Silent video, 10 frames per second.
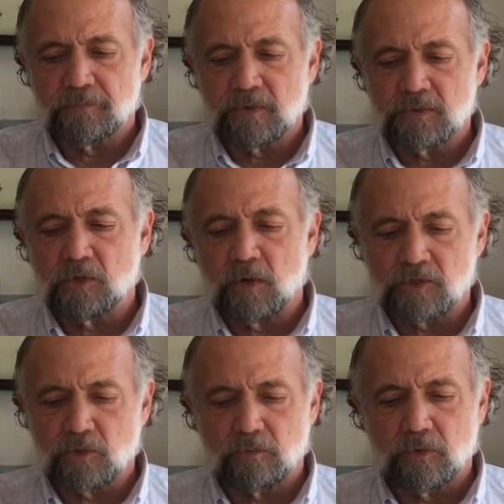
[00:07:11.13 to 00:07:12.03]

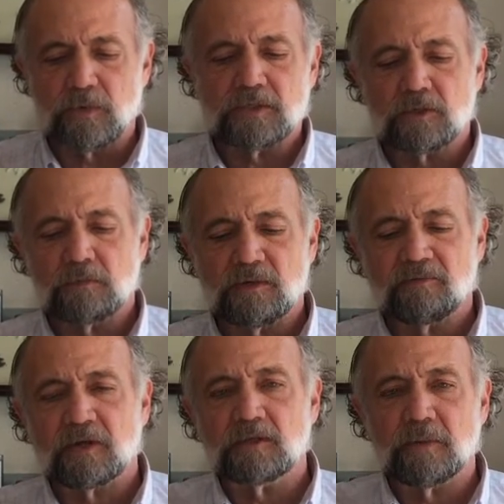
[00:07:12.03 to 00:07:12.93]
sequential brewings. Are going to be
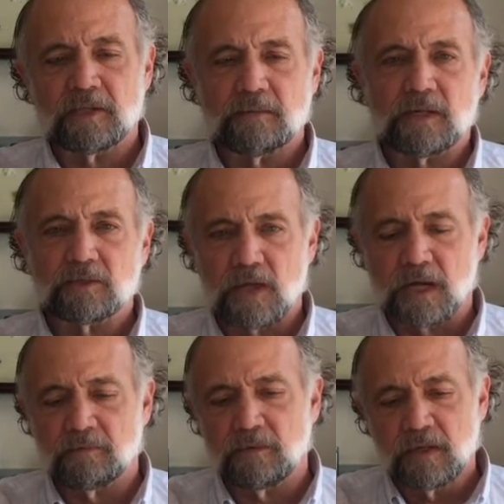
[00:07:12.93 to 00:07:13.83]
affected by the amount of
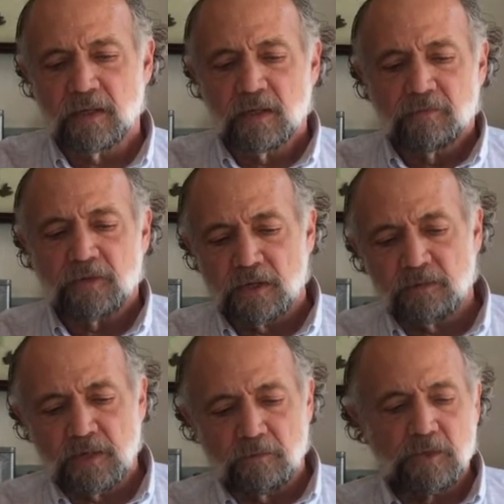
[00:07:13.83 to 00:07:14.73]
time
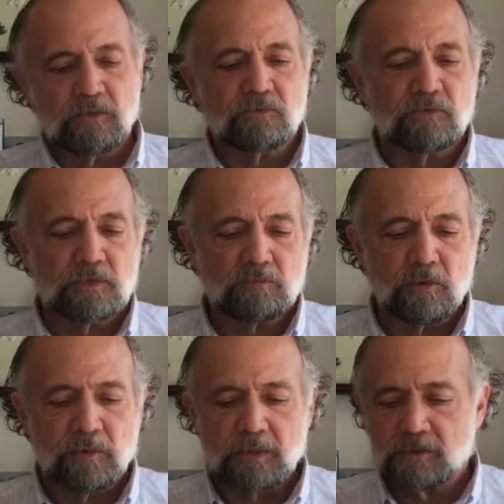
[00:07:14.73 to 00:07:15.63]
that we use for these
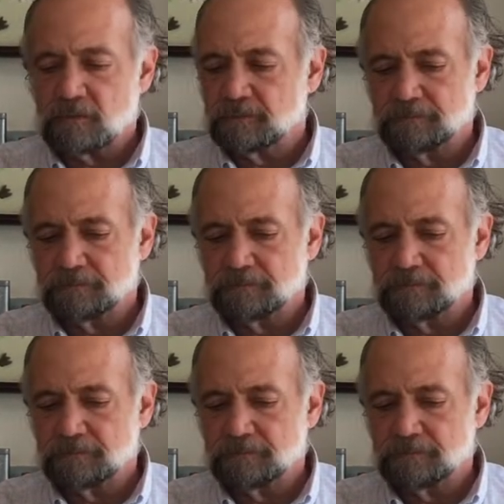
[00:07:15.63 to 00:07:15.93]
brewings.